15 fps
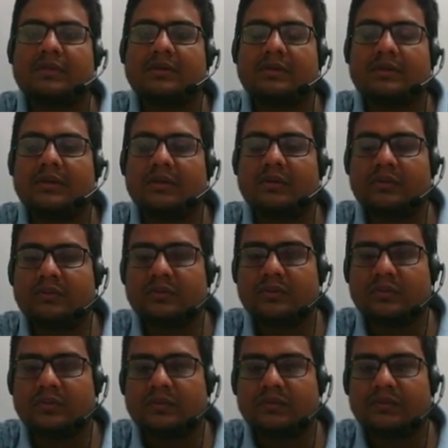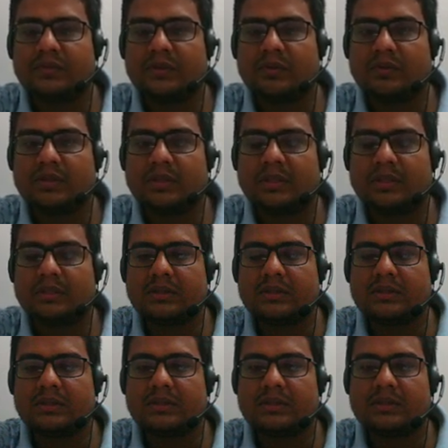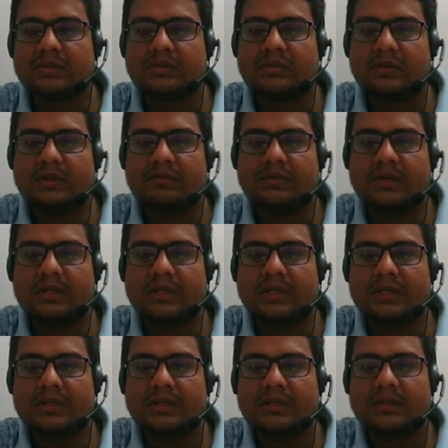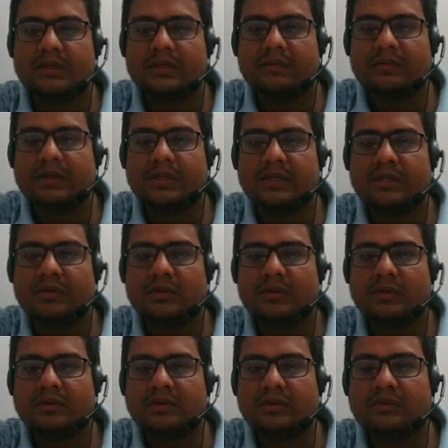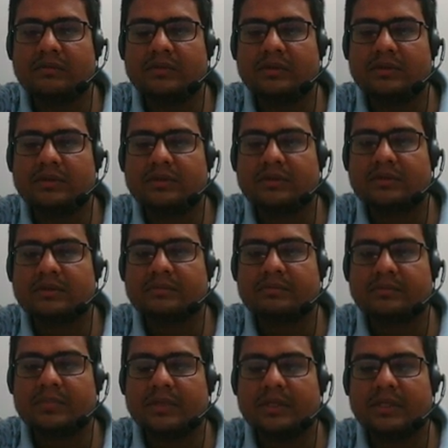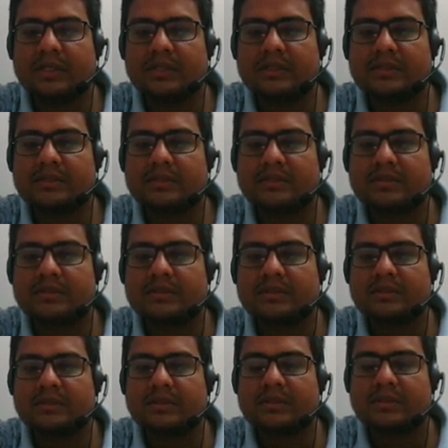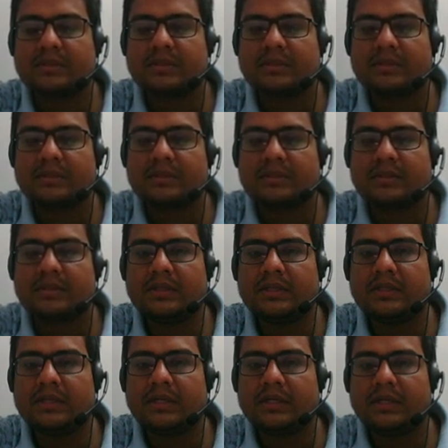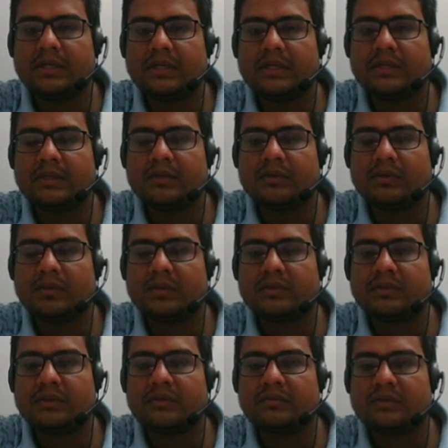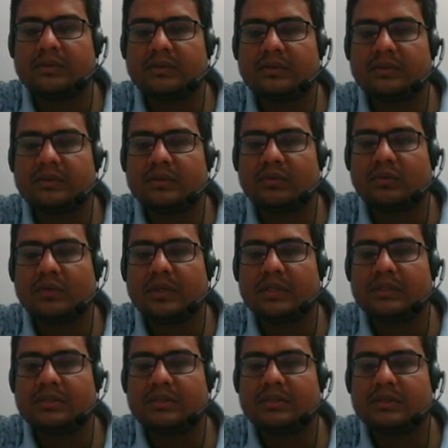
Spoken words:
Now we know that so if I take cos inverse P as theta and cos inverse Q as